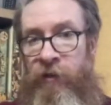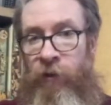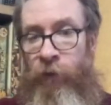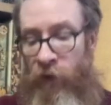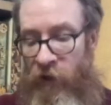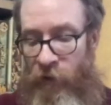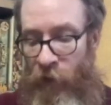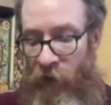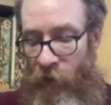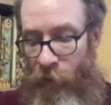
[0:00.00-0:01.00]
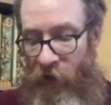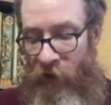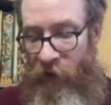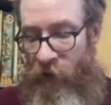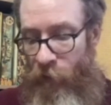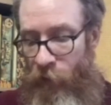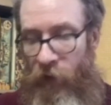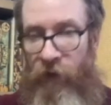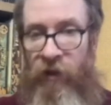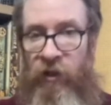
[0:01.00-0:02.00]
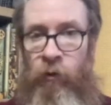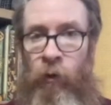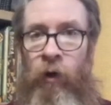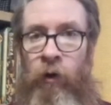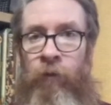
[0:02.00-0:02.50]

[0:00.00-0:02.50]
The first player meeple in this one.